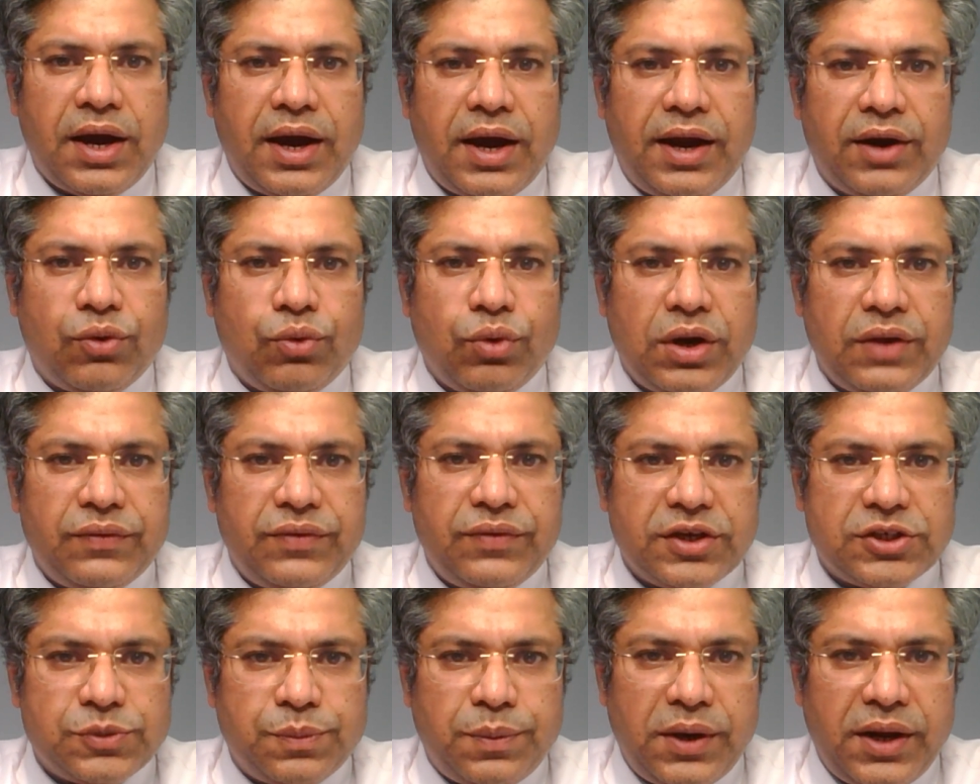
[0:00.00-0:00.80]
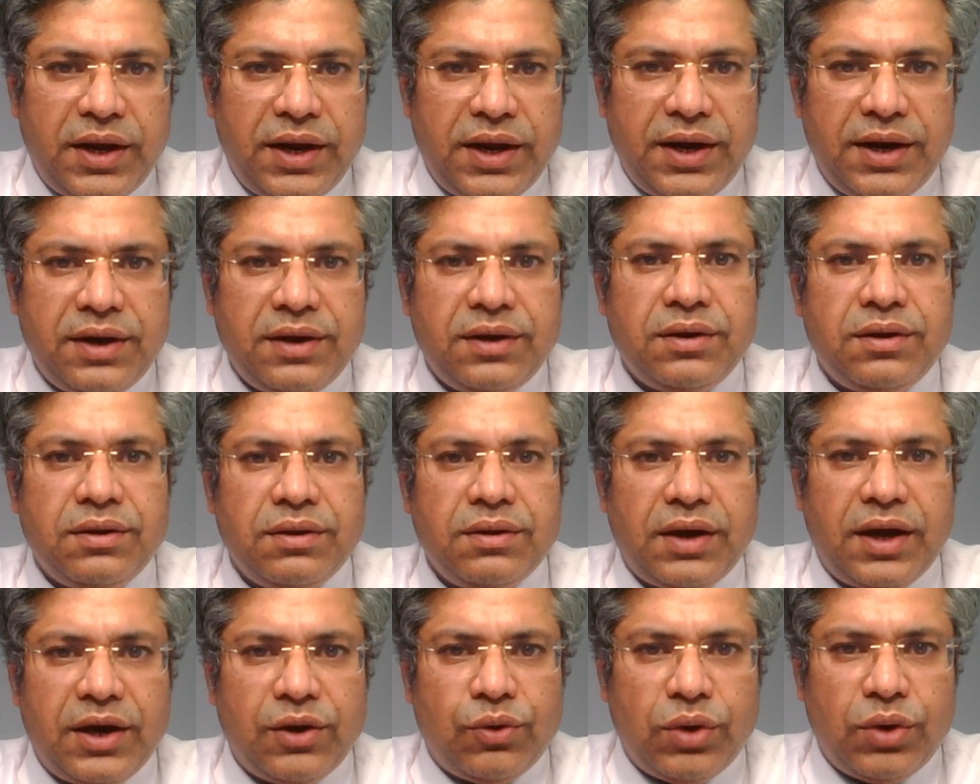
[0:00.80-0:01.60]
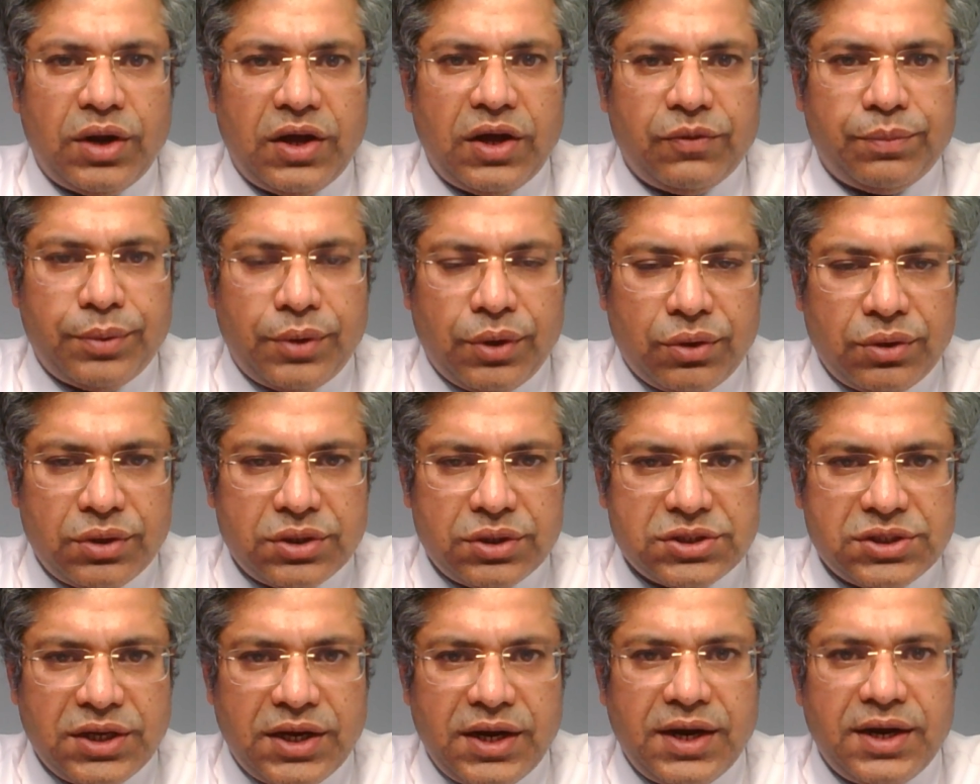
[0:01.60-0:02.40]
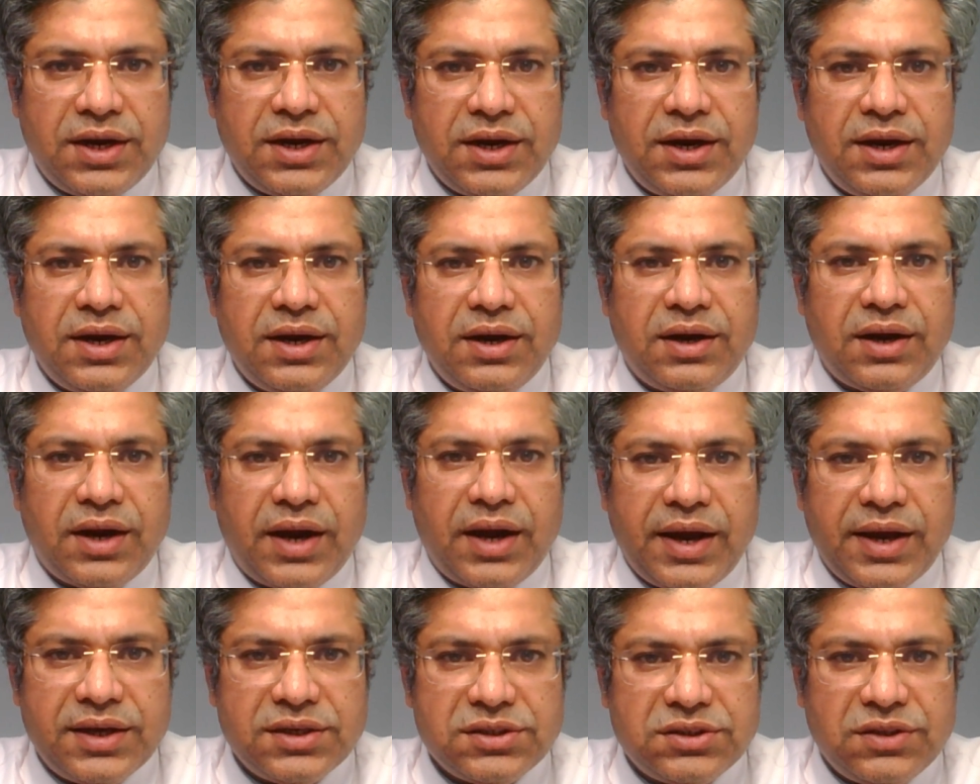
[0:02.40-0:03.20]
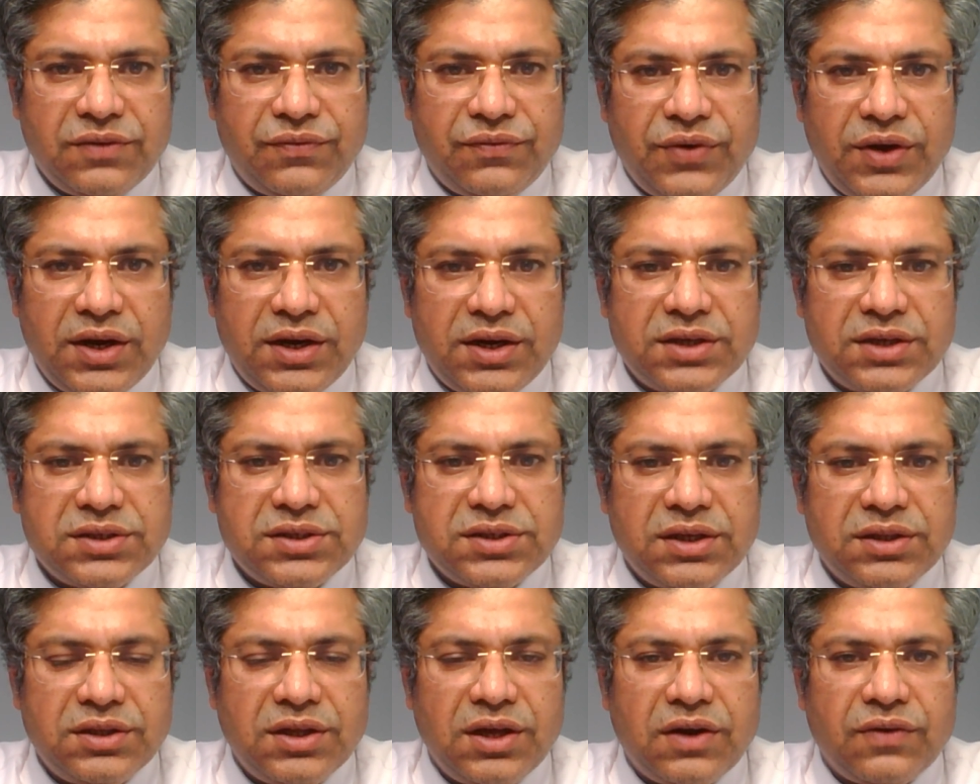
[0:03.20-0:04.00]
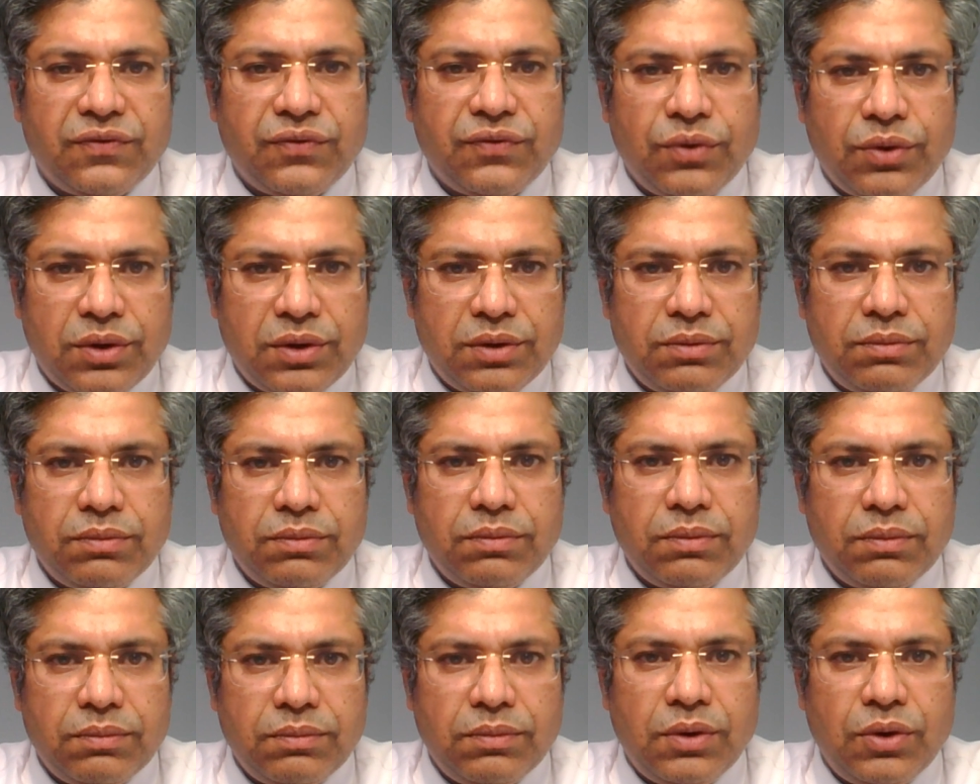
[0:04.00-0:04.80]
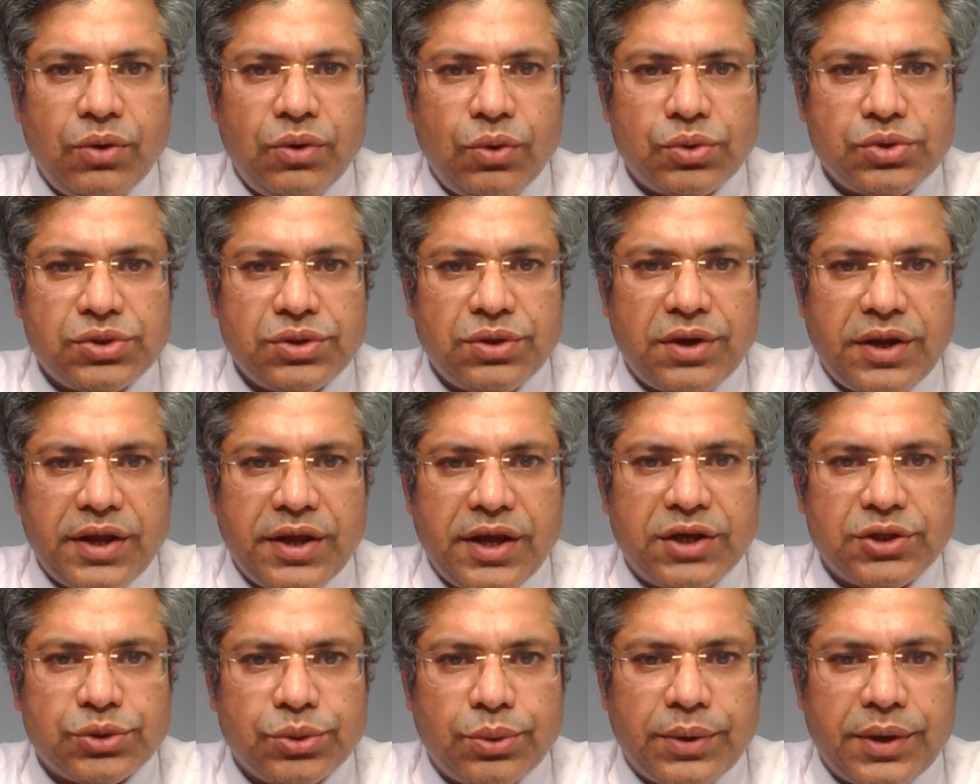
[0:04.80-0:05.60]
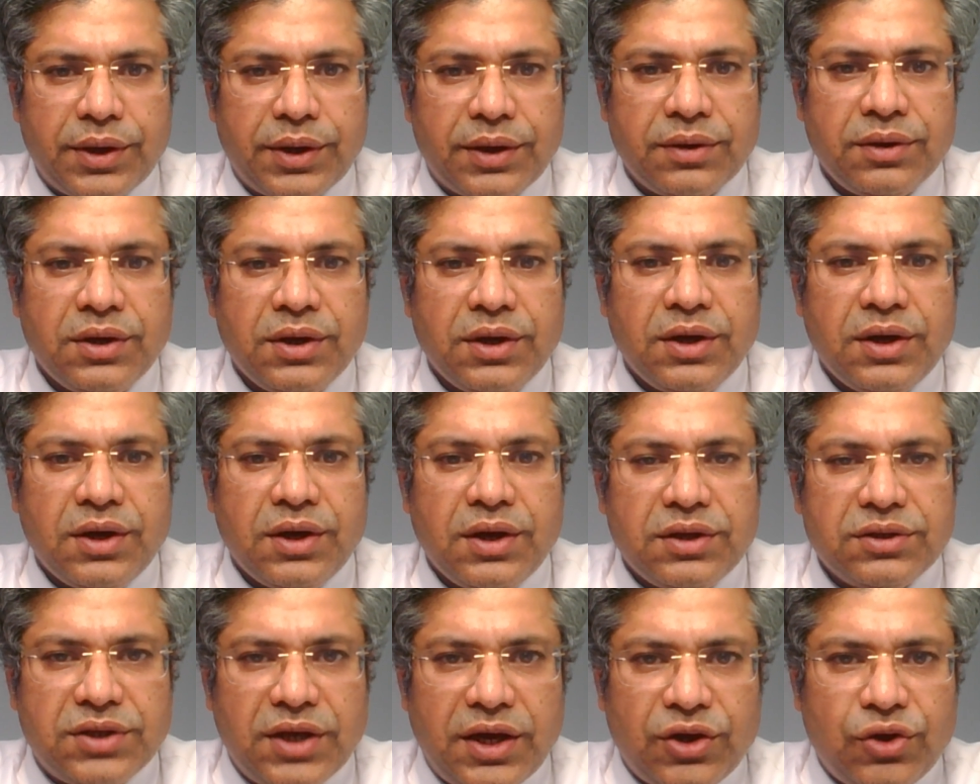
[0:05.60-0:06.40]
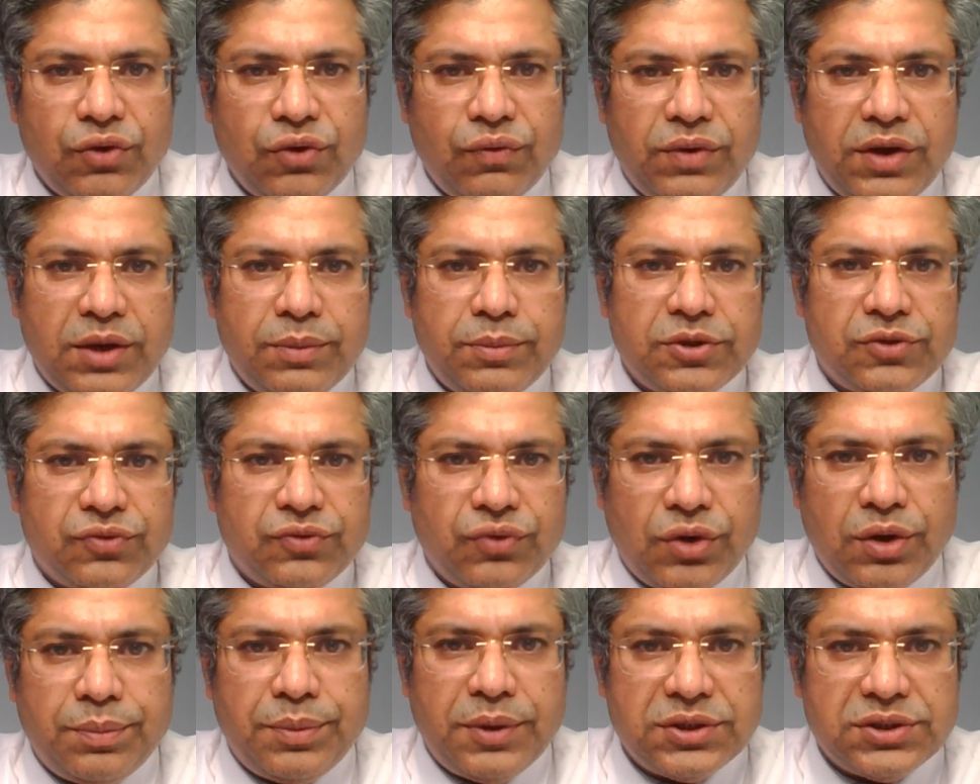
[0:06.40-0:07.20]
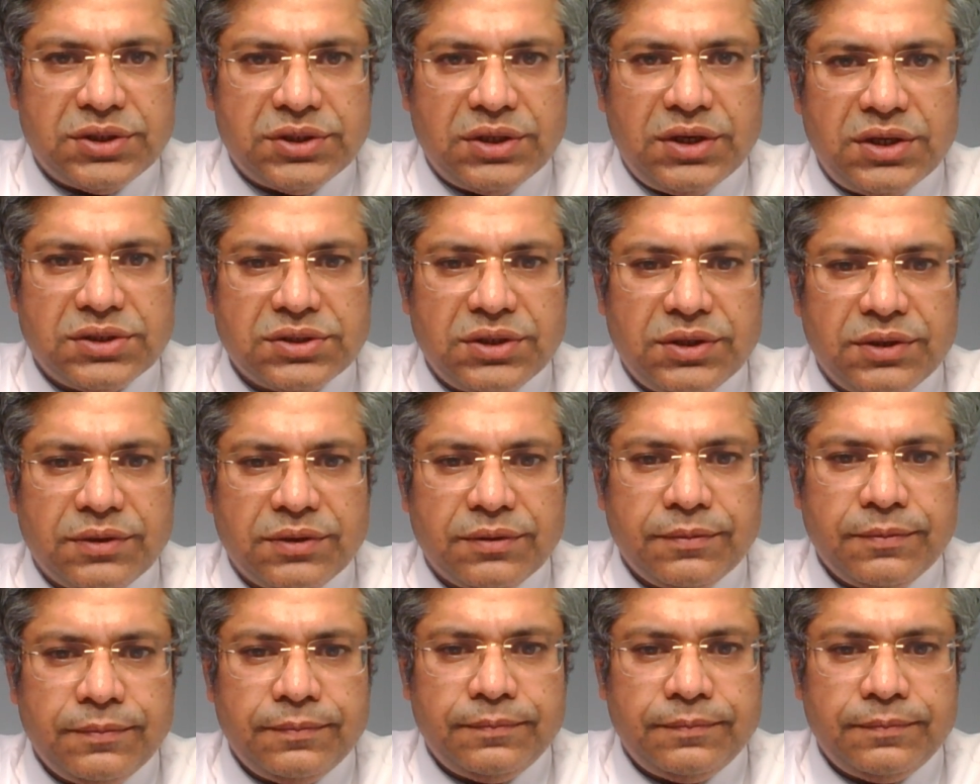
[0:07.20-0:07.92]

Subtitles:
and could have explained and could have prognosticated and triaged the fetus, and therefore looks reassuring. Thank you very much for your patience.